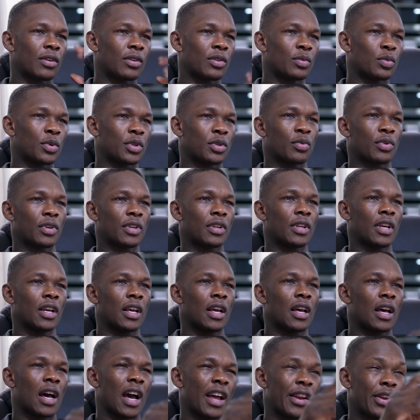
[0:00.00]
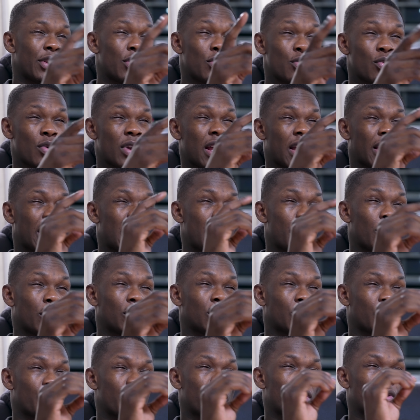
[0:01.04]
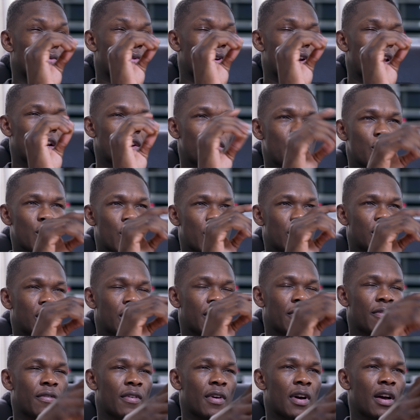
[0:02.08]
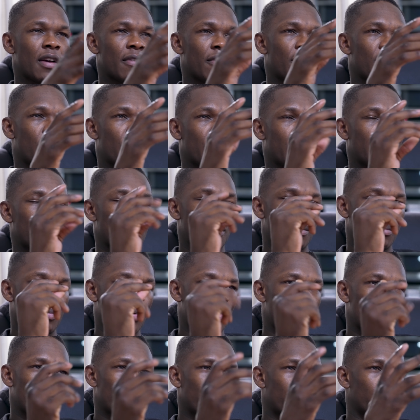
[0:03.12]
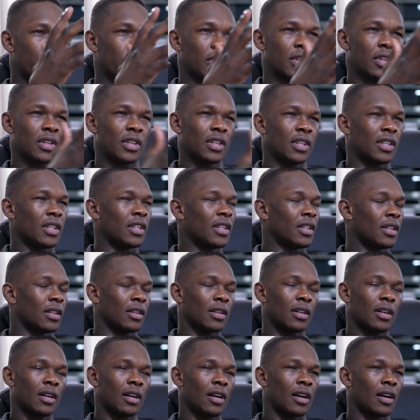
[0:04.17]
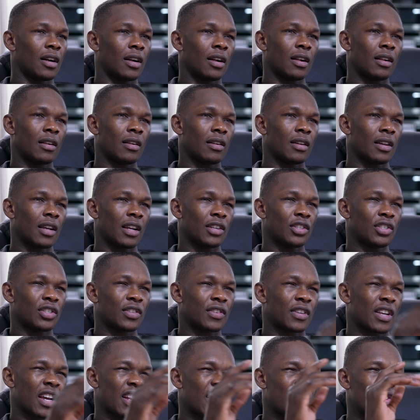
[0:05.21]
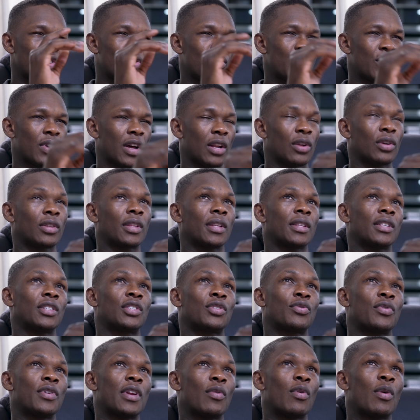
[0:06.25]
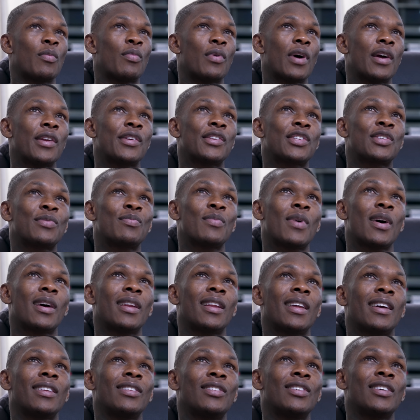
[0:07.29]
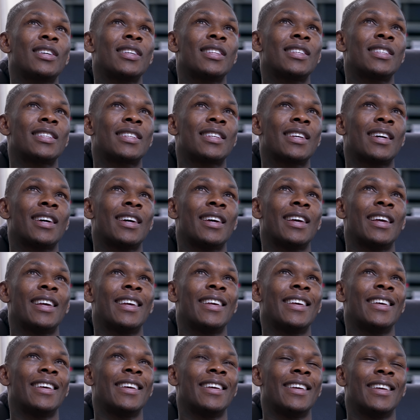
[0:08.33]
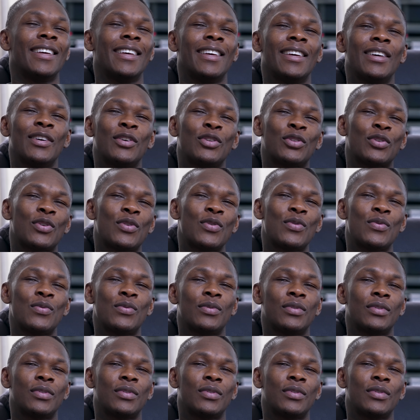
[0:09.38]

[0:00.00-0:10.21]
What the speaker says: Especially when I knew when I came on screen already, I knew I was at 5'4", and then boom. I just kind of knew. I looked at the screen at one point, I just smiled like, look at this guy. It was cool.